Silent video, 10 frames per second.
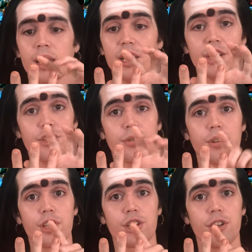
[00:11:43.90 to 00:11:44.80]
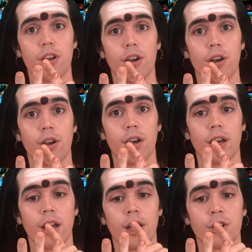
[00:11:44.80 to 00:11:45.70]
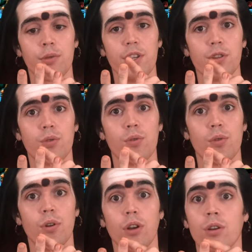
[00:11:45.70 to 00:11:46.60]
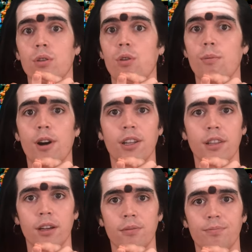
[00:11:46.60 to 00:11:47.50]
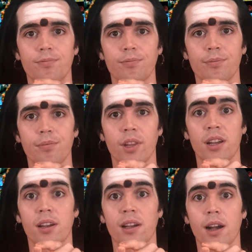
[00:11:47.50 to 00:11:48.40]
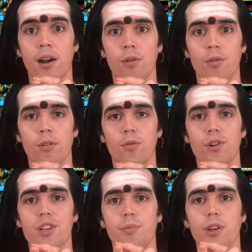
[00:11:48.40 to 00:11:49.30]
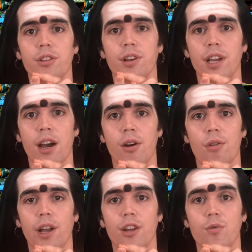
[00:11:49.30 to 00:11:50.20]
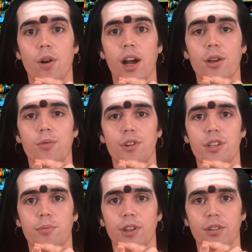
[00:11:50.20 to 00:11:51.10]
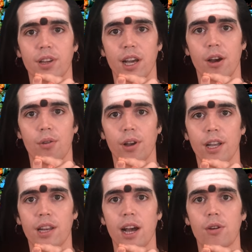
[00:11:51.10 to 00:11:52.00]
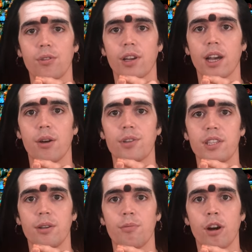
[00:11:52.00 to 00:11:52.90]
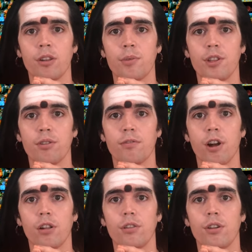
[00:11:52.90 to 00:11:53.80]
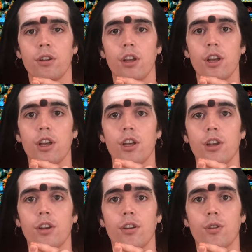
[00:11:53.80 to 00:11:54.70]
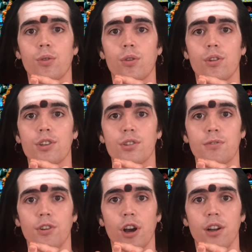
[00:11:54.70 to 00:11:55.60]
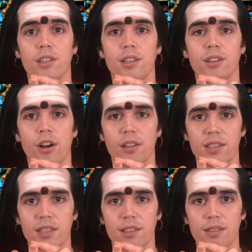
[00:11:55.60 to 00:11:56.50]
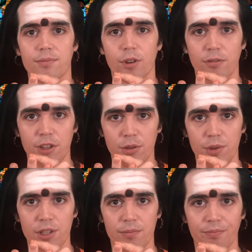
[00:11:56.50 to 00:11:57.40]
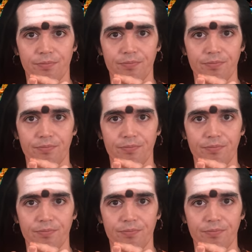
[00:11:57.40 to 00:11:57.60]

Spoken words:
Each tradition agrees to Gomata, cow, worshipping the cow, and why worshipping the cow, and how the cow is the embodiment of all the crores of gods and goddesses of Hinduism.